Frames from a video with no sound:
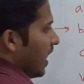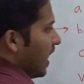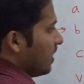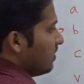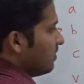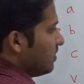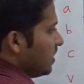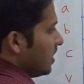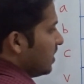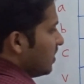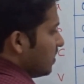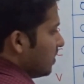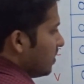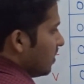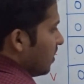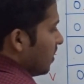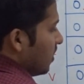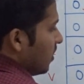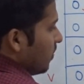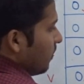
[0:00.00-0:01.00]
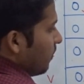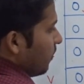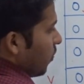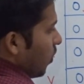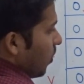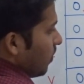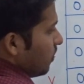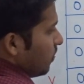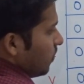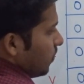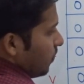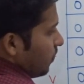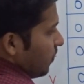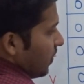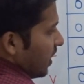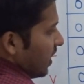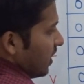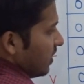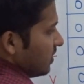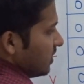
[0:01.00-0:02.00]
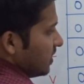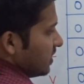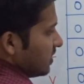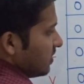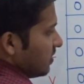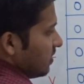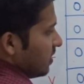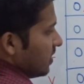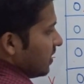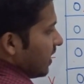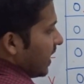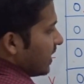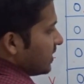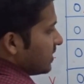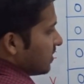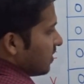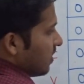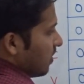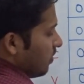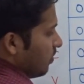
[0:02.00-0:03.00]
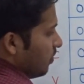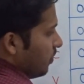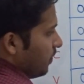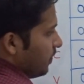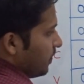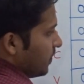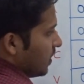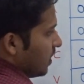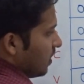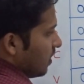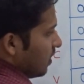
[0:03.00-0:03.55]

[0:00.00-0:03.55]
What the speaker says: and think from where this 3 has come.